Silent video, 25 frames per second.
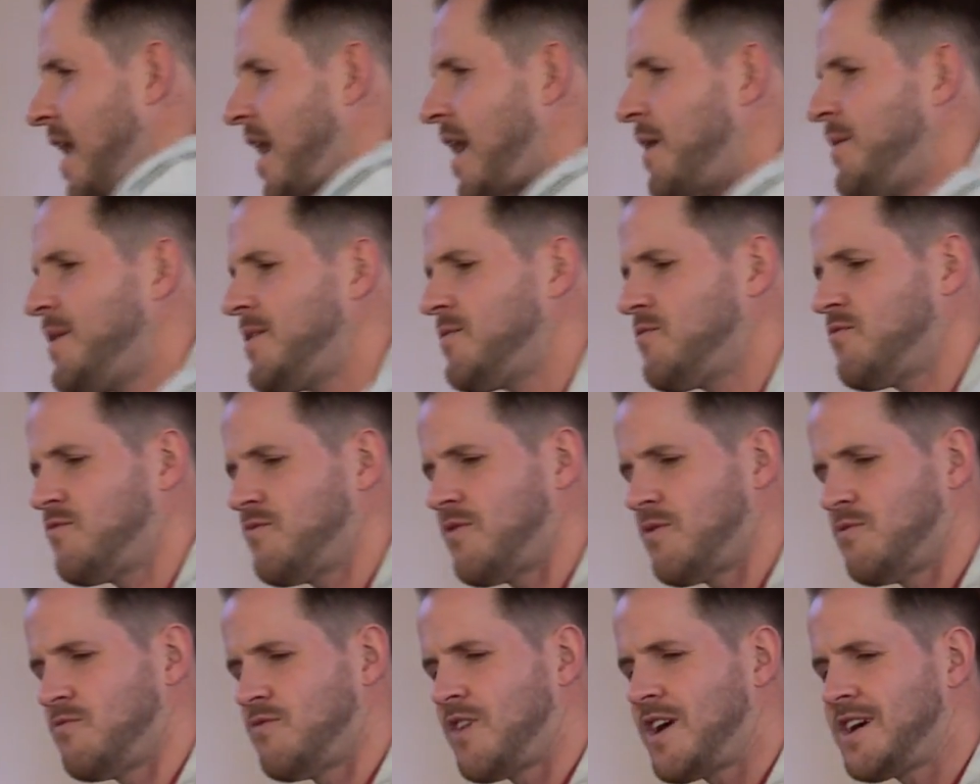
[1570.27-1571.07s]
I mean,
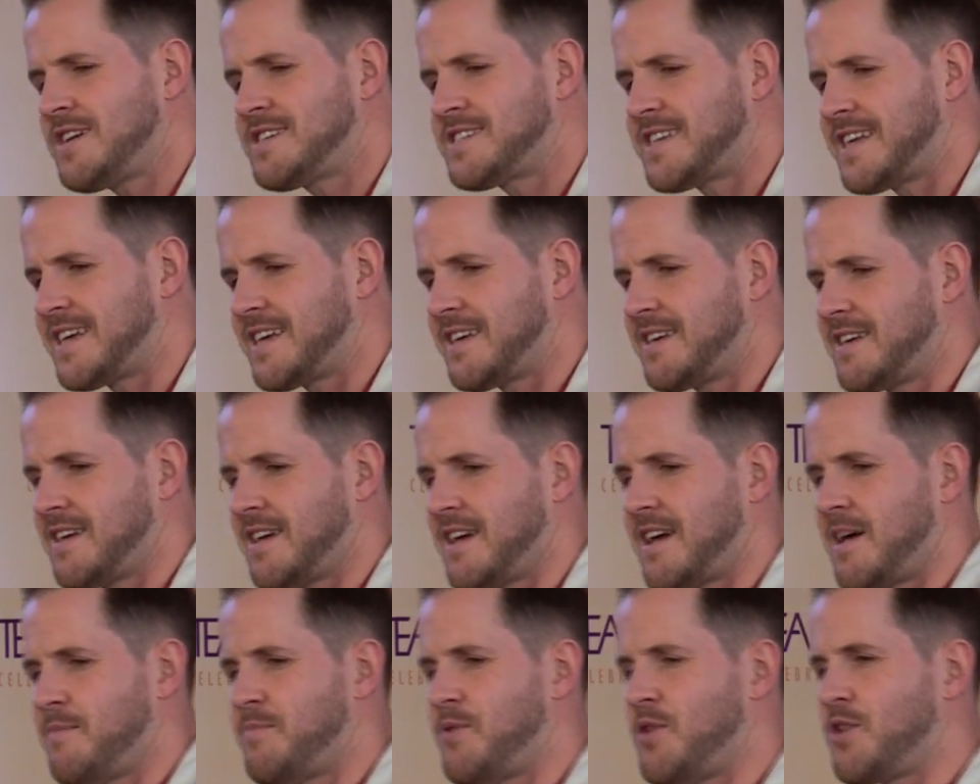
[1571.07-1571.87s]
writing
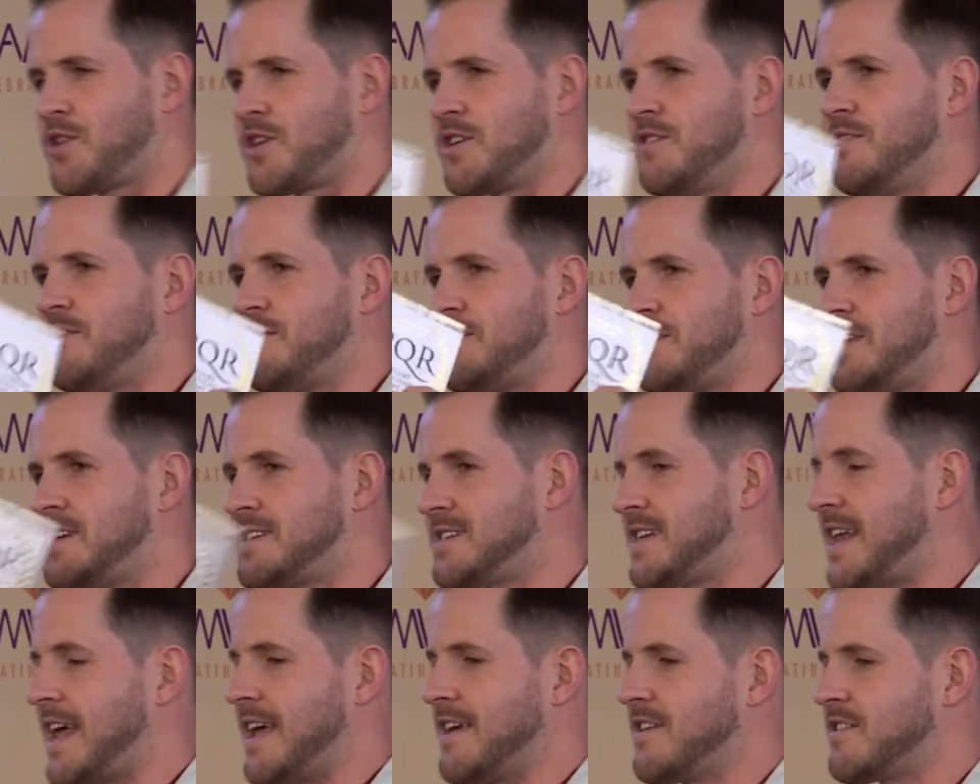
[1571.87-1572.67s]
a book of
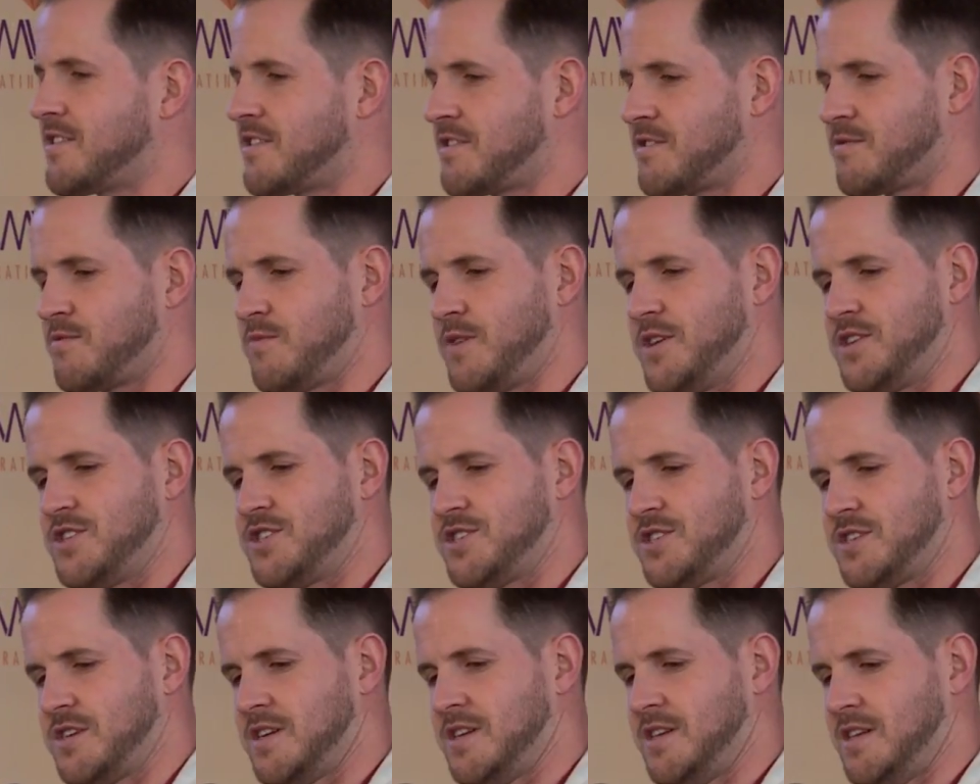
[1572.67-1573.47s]
this length,
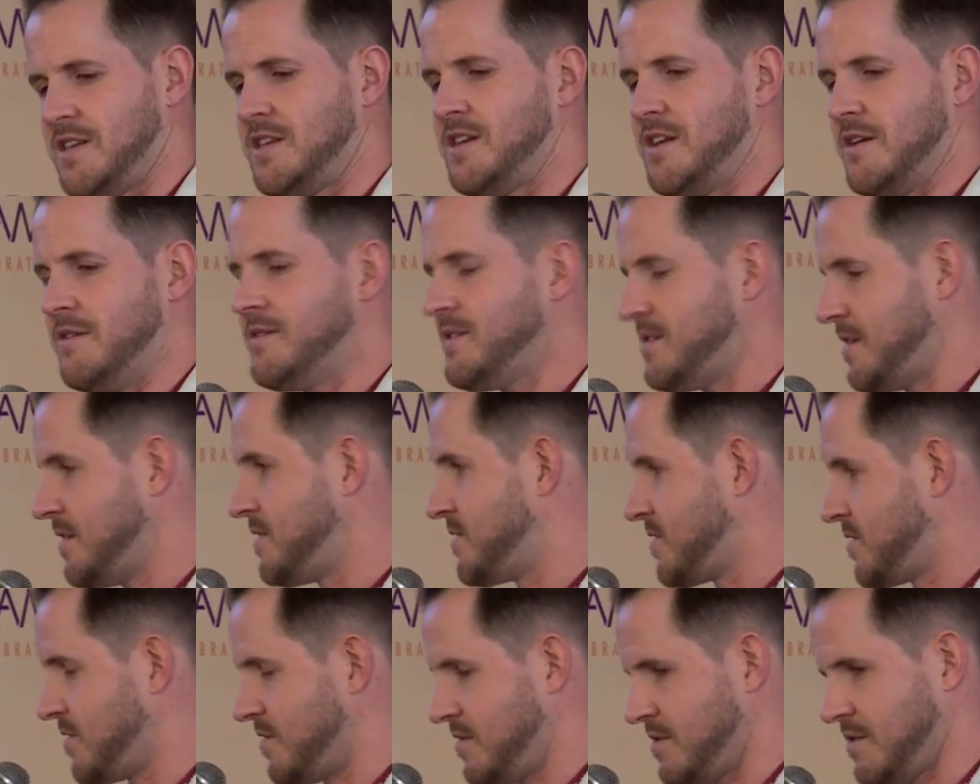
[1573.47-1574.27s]
which, you know,
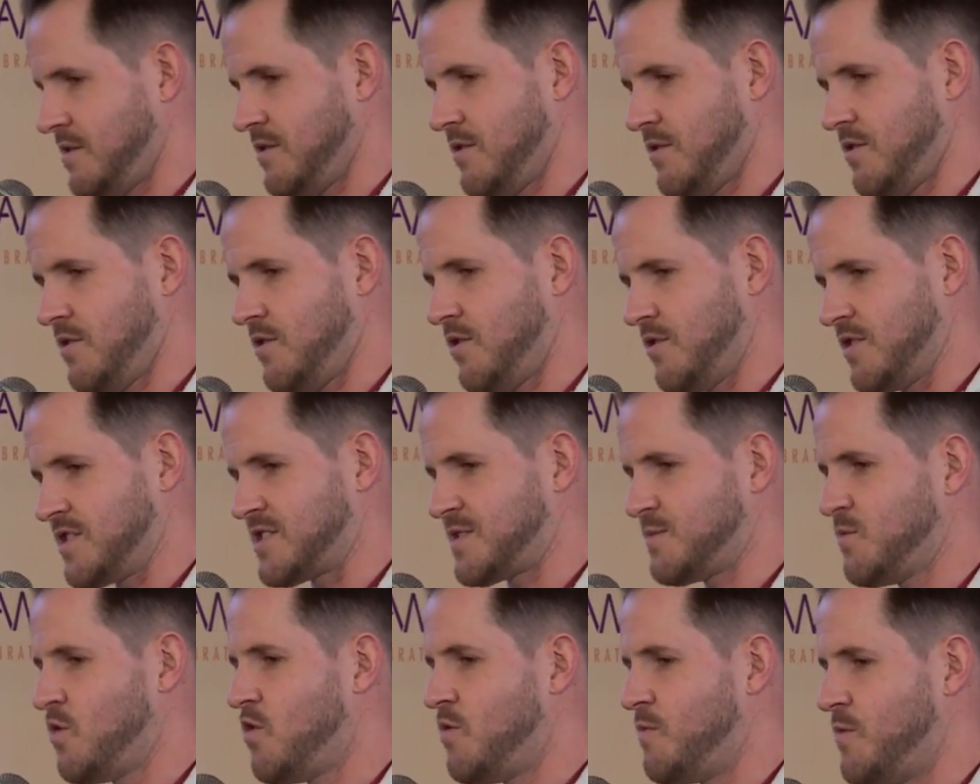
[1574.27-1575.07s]
it's not a
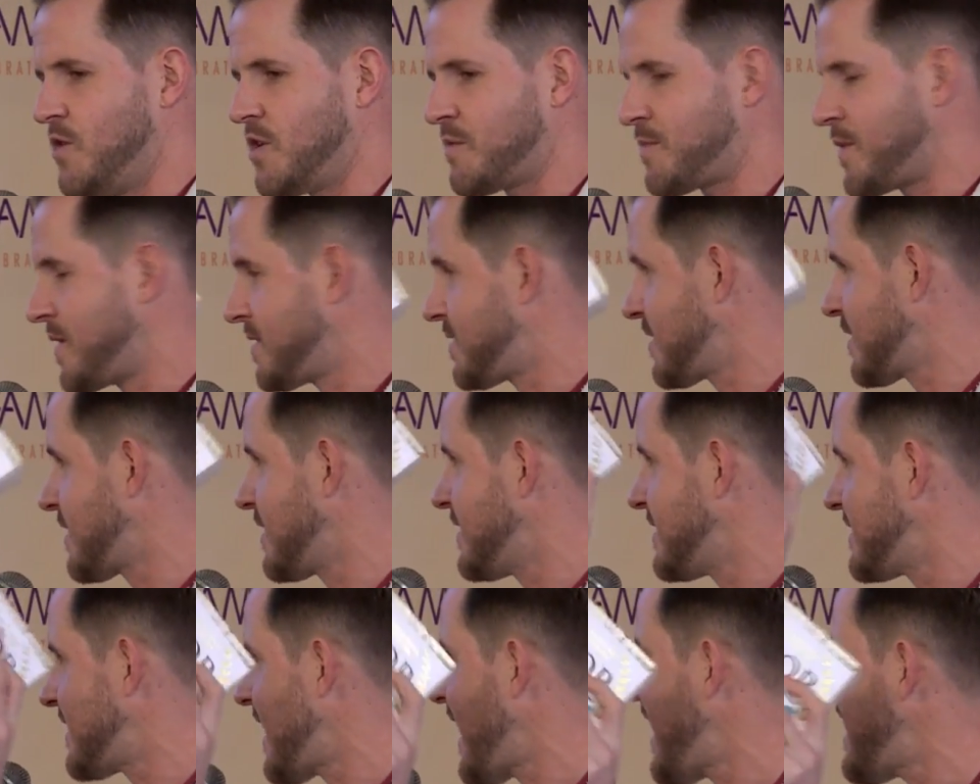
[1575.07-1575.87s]
small book, but to
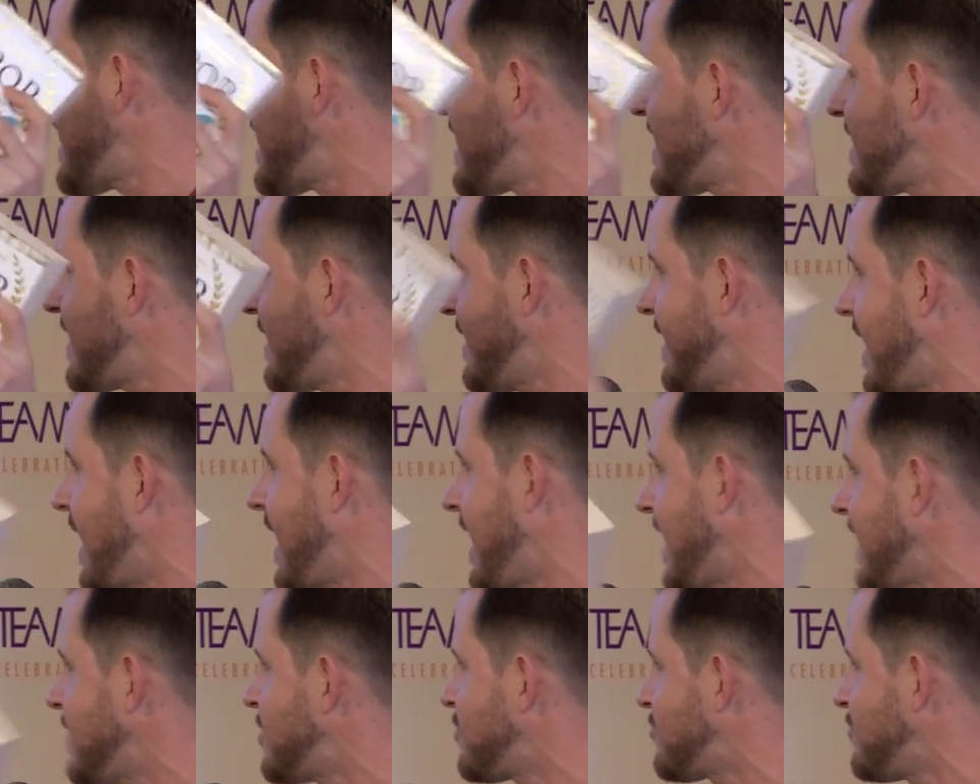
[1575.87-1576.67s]
contain a
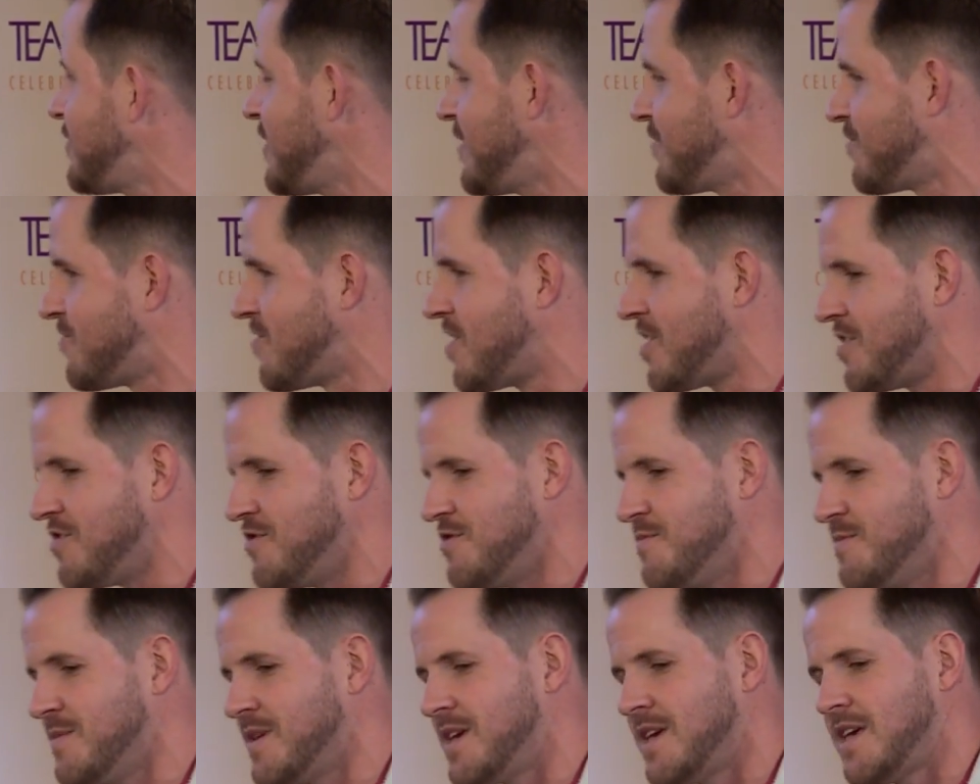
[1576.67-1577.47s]
history of
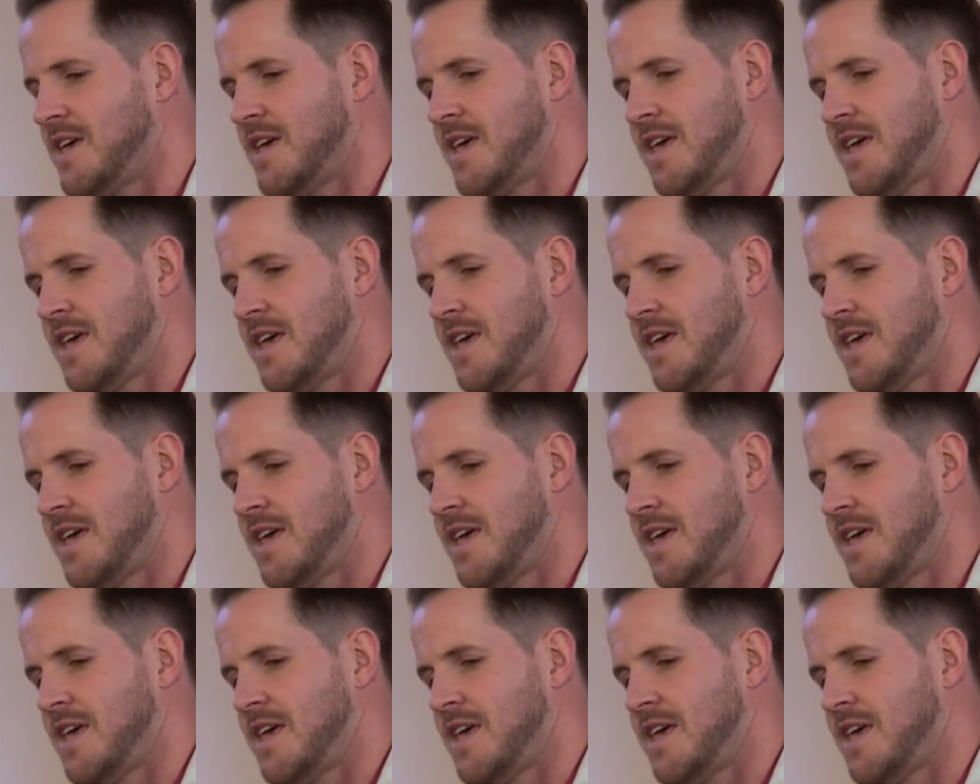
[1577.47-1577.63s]
Rome